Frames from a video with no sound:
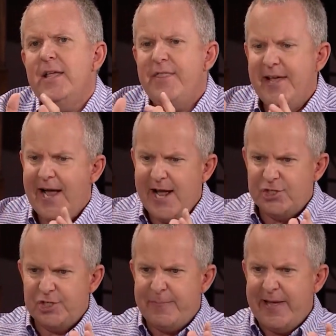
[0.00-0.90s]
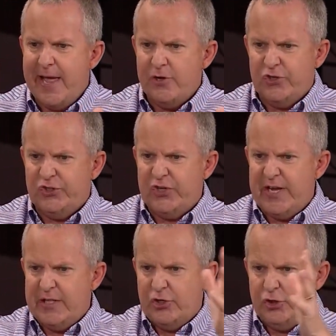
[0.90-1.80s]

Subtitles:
that I just began to see the